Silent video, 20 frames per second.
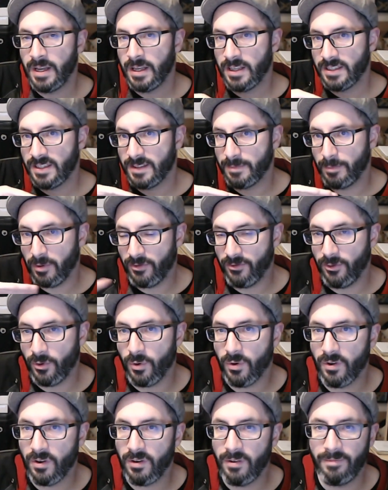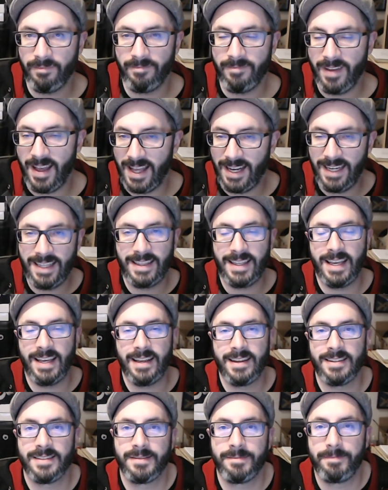This is before anything
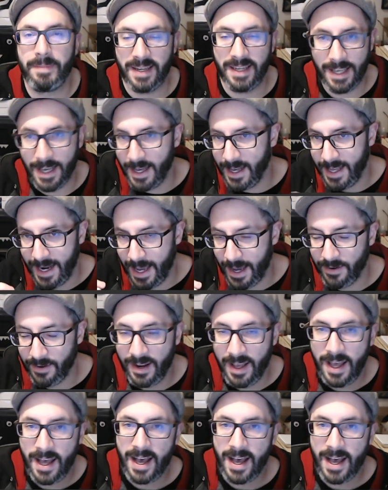has been cut out.